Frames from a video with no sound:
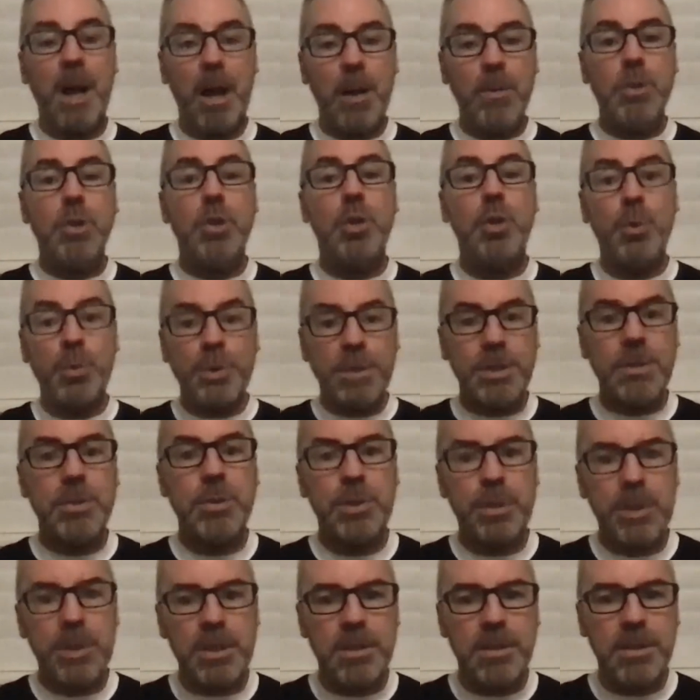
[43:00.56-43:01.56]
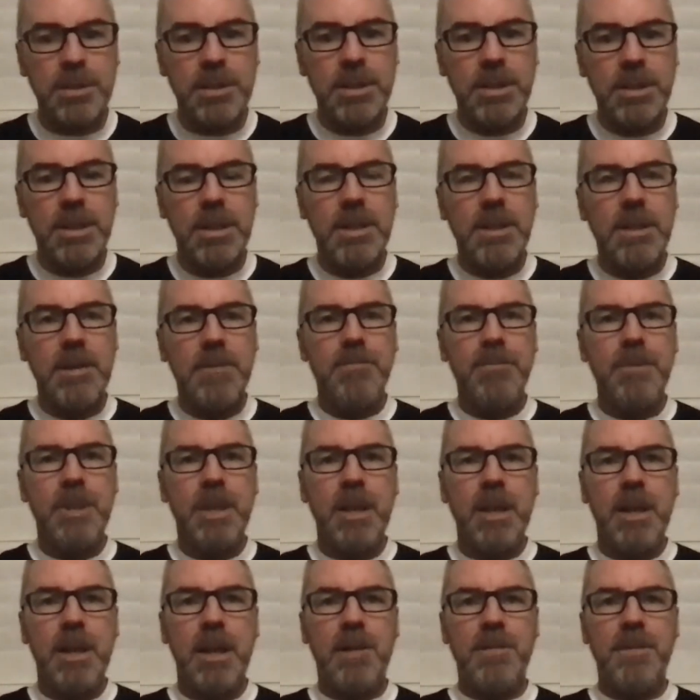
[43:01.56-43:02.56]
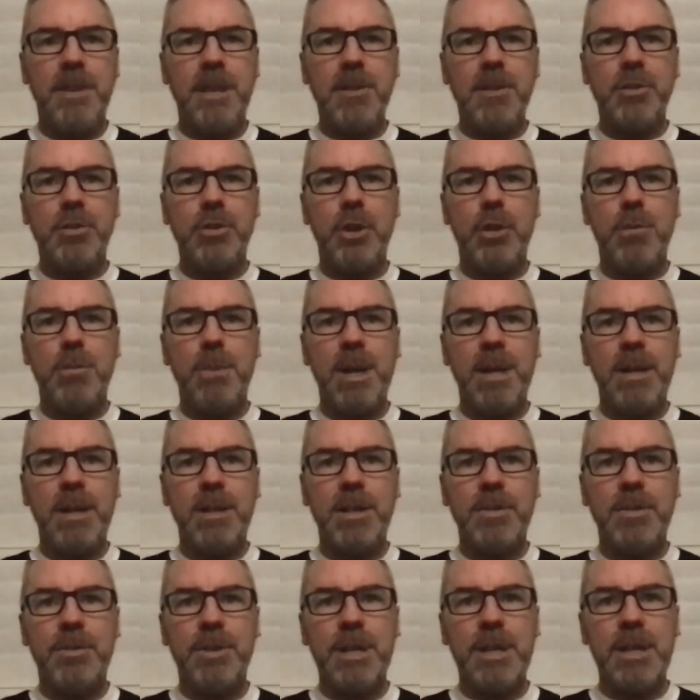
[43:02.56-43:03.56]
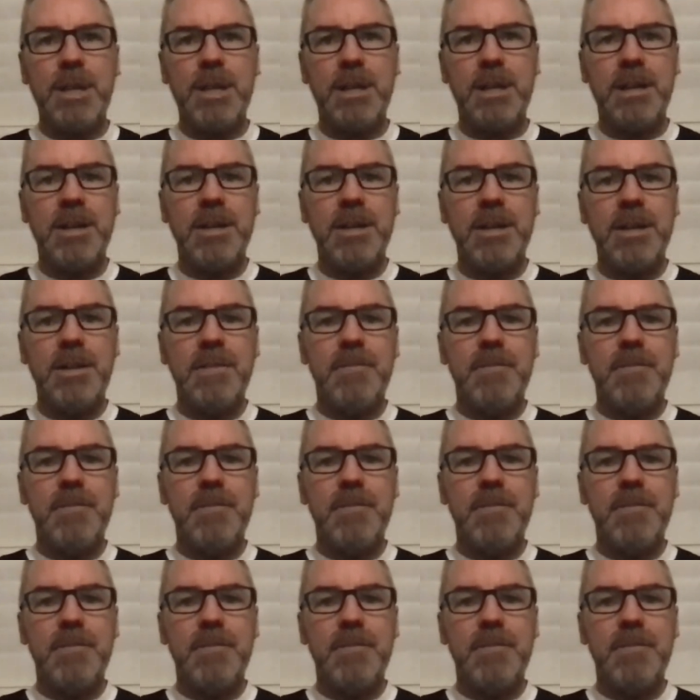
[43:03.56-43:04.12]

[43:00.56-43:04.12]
I was told to do it. I think throughout my career,